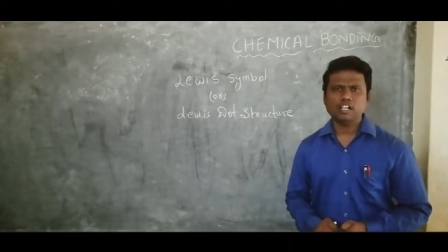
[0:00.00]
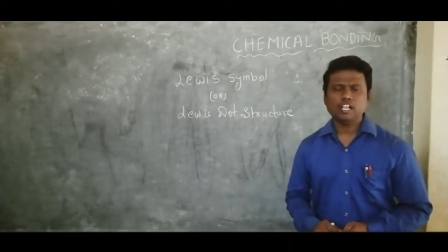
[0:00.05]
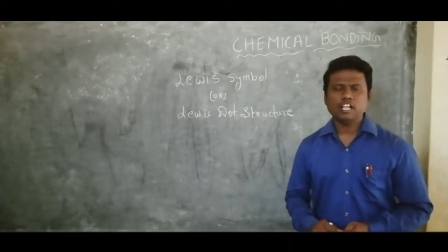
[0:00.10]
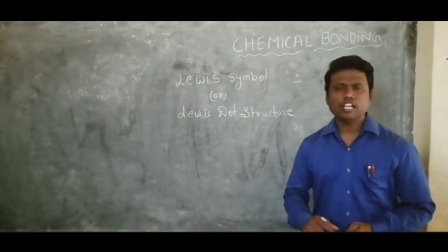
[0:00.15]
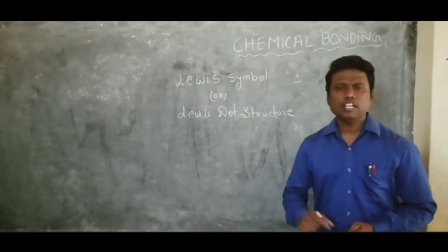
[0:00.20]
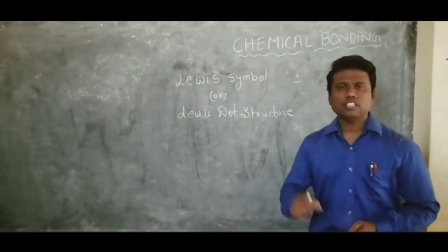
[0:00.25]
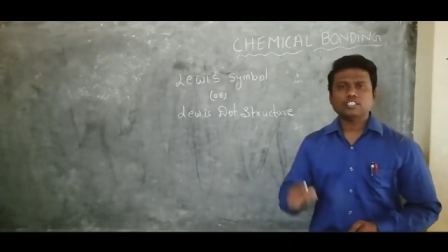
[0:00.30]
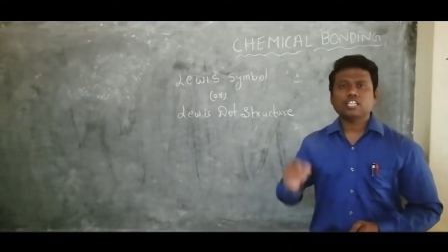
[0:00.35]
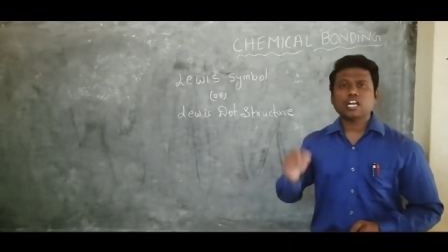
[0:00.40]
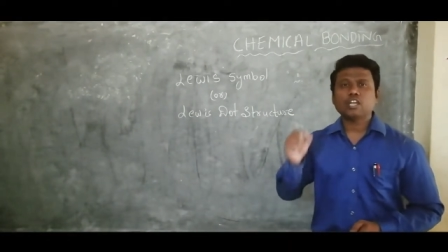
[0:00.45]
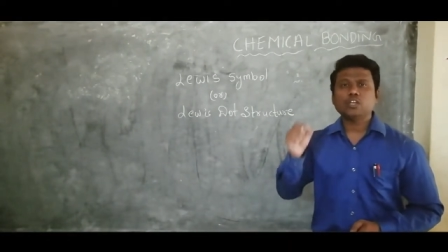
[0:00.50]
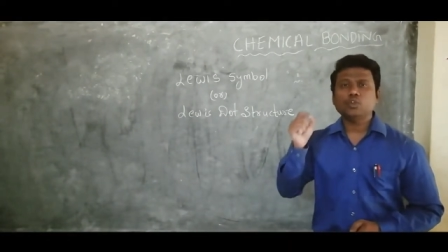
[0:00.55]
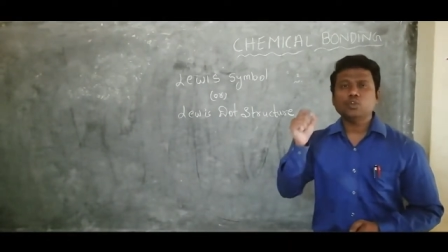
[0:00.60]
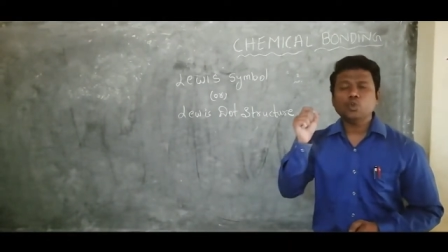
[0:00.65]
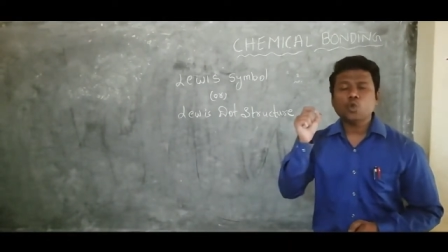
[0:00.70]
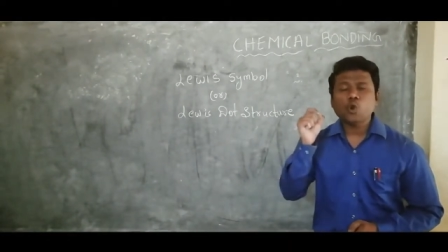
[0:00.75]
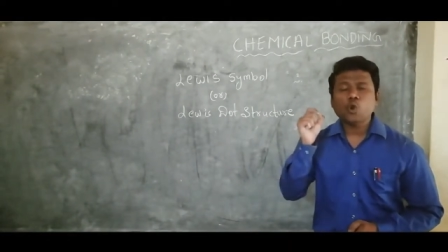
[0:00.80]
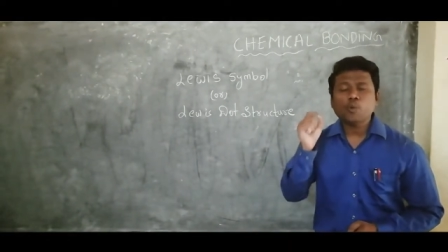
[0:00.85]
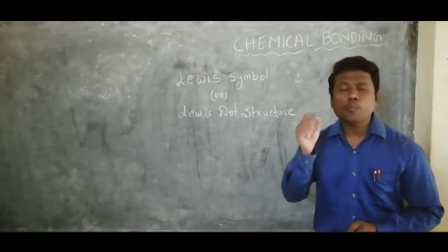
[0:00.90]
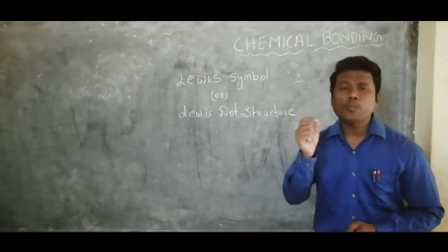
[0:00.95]
the
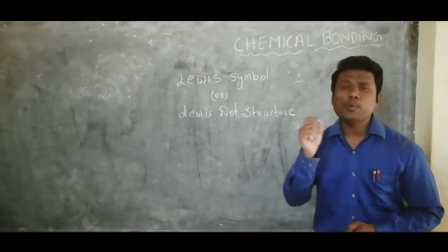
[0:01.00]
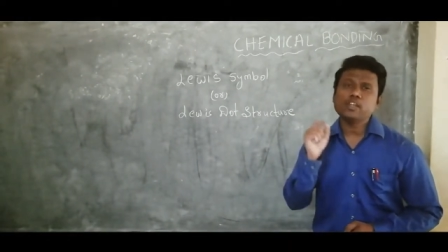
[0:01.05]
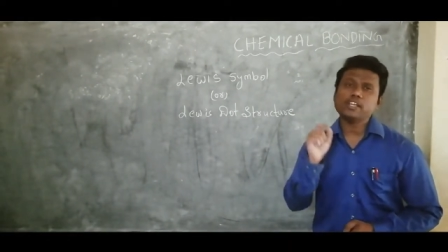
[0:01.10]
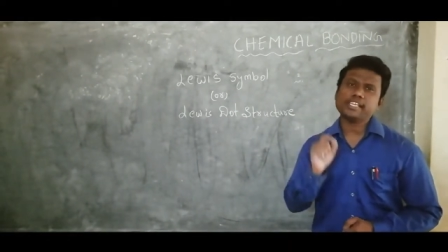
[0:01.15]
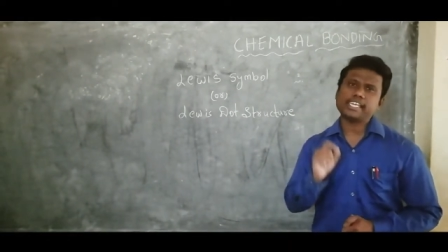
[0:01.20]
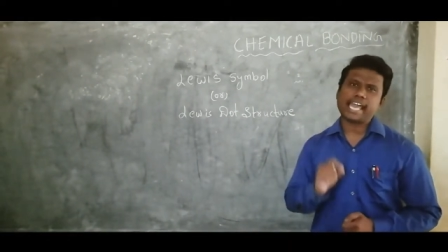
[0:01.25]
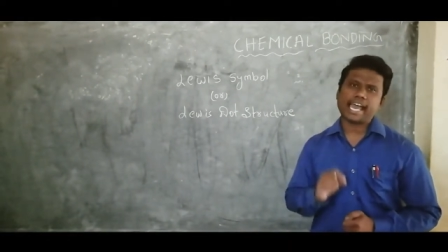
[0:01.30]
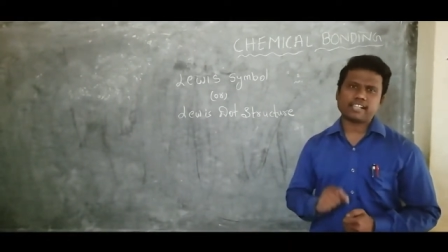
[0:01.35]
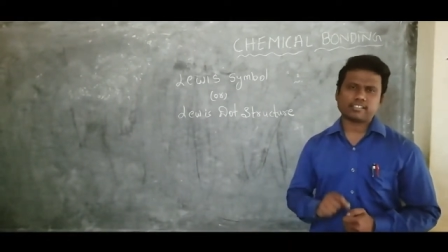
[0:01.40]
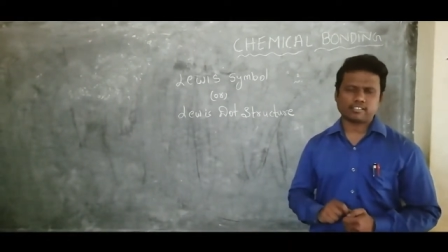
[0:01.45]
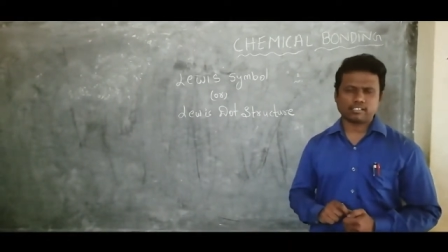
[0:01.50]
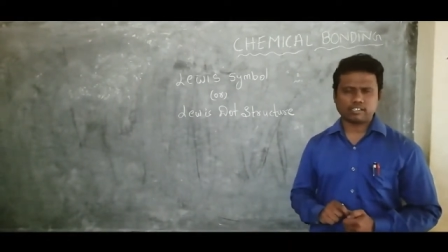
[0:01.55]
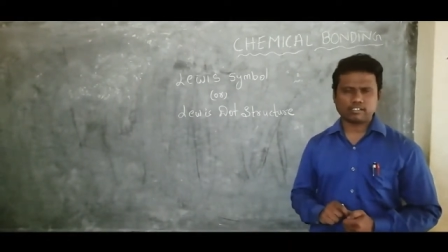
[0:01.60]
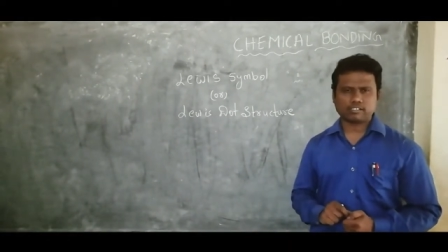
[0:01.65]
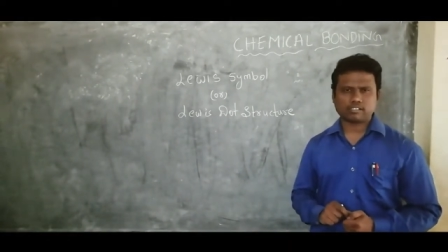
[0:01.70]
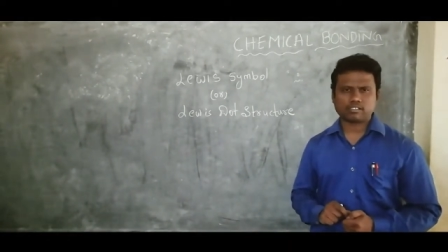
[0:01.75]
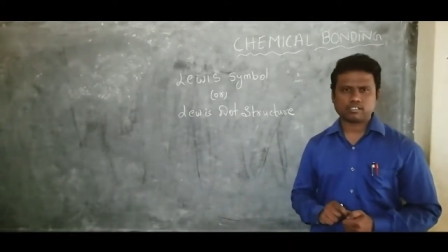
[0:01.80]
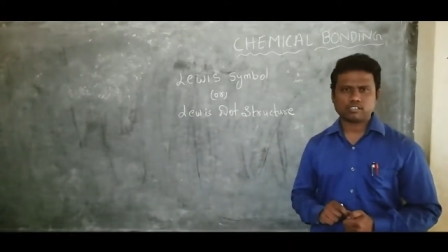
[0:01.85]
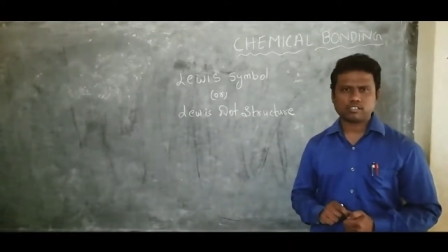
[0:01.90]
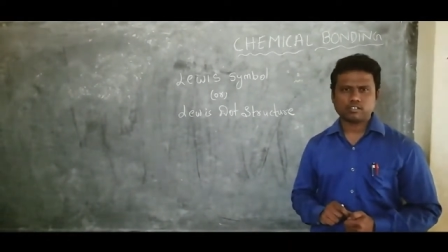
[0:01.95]
noble gases,
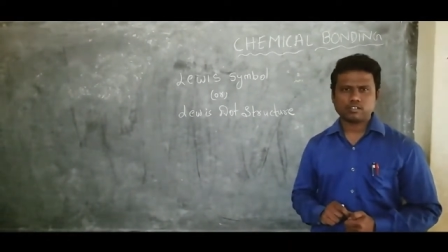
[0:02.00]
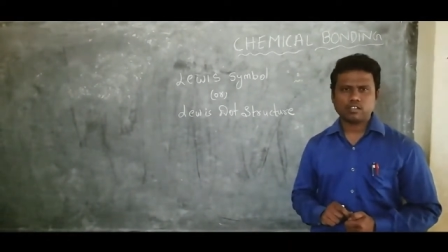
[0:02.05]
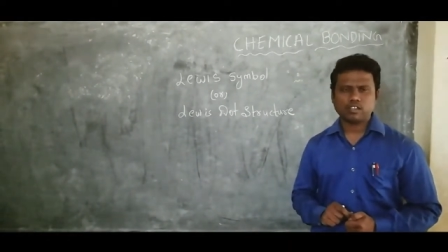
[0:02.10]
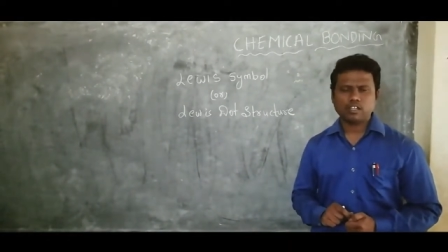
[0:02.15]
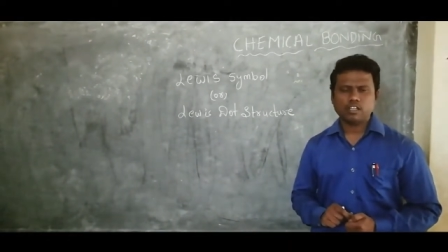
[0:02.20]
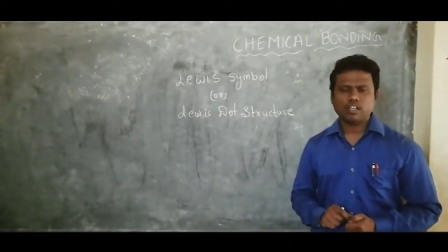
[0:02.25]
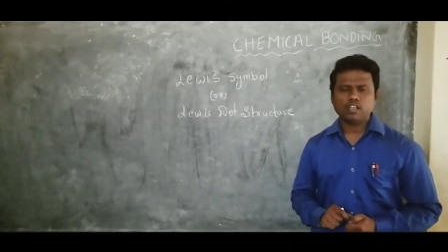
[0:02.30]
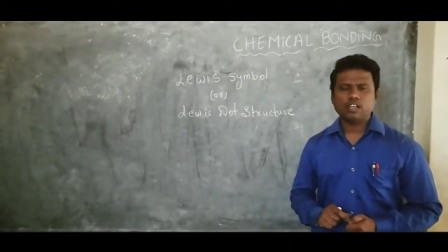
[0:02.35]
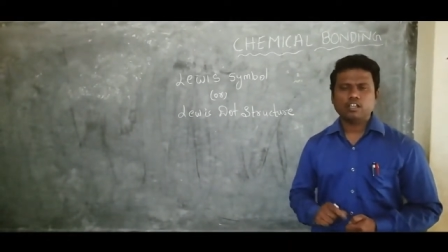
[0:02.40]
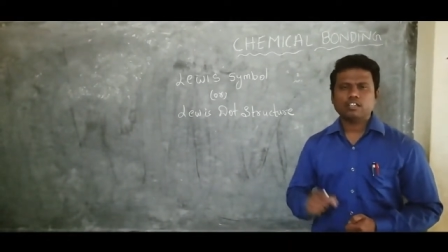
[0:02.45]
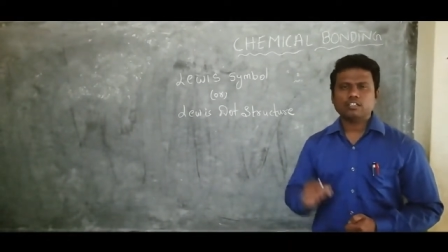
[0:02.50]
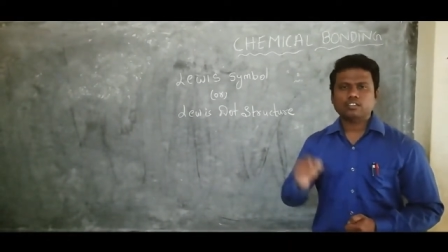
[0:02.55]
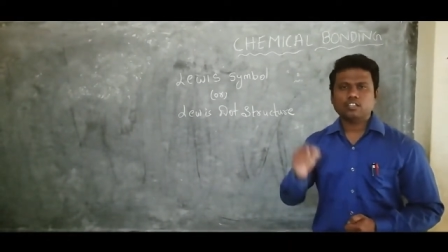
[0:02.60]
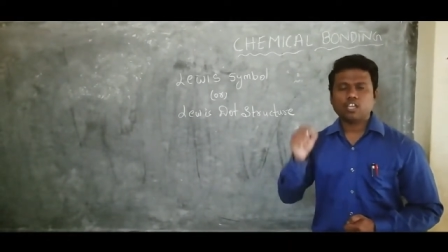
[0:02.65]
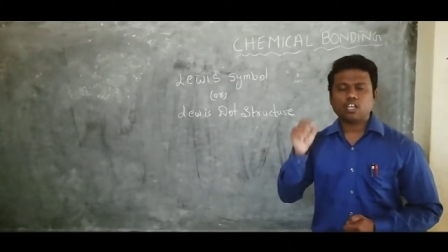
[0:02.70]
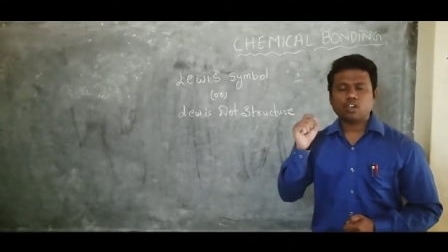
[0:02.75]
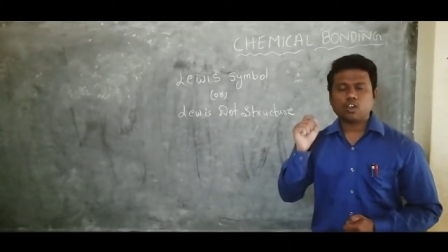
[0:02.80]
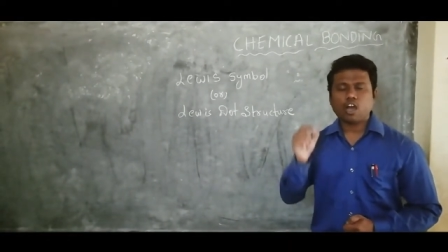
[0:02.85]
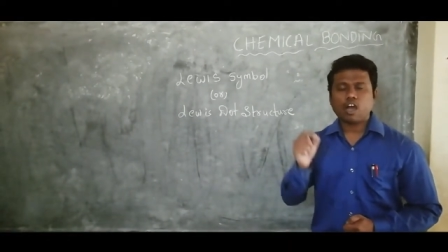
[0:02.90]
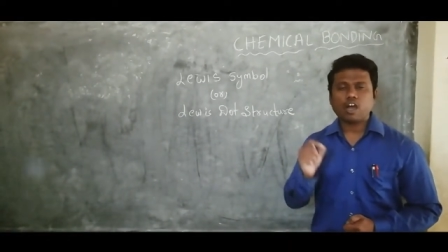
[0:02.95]
there
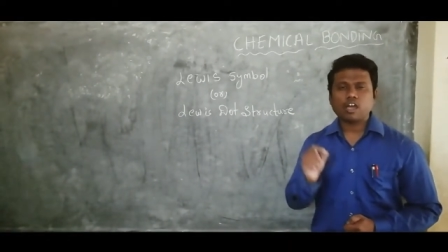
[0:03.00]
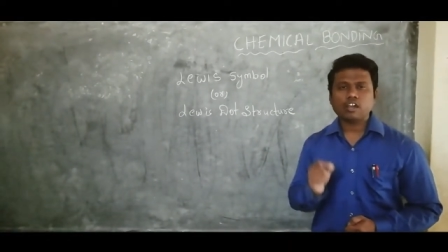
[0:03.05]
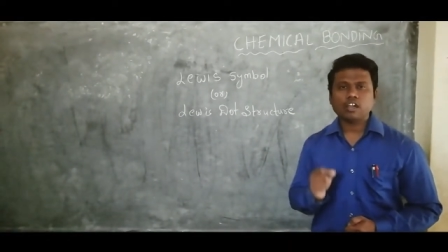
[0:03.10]
are